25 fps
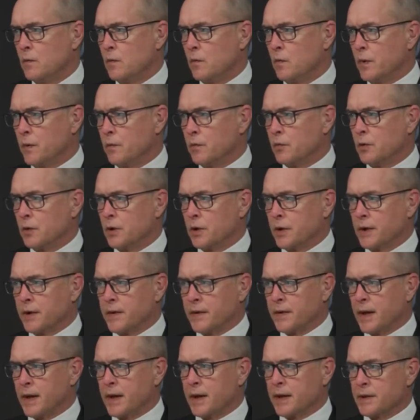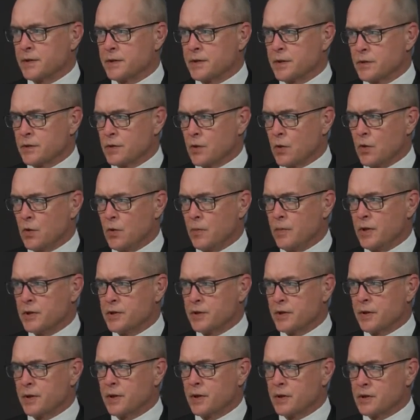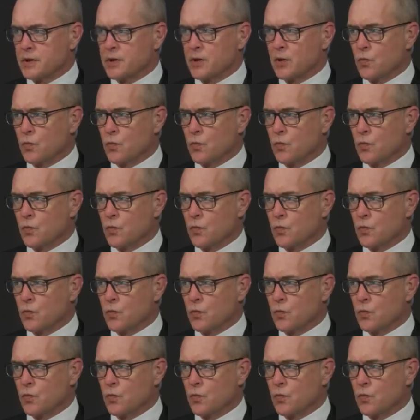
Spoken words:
We will look at that as there's a whole bunch of things